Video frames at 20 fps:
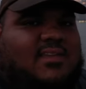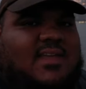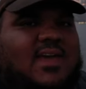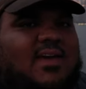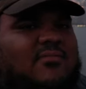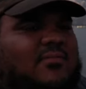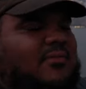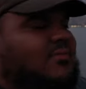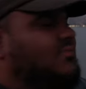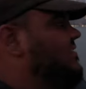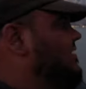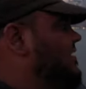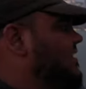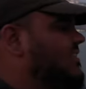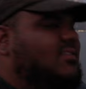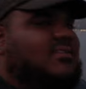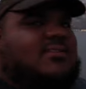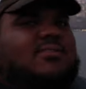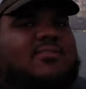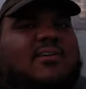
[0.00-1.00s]
ever to
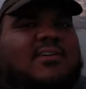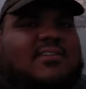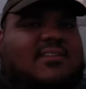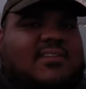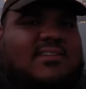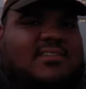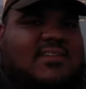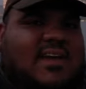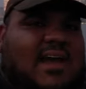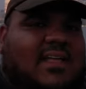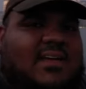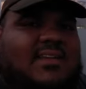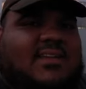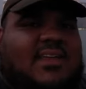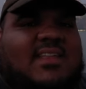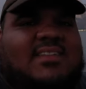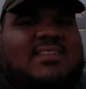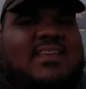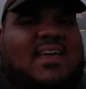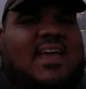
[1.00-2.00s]
get to New York City skyline.
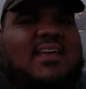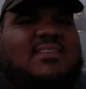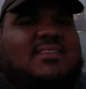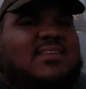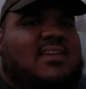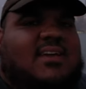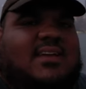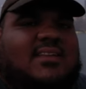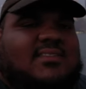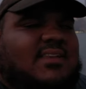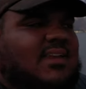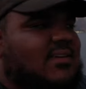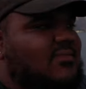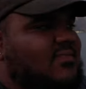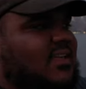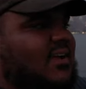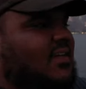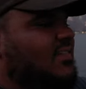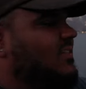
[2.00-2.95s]
And it's a hazy night. It's not even that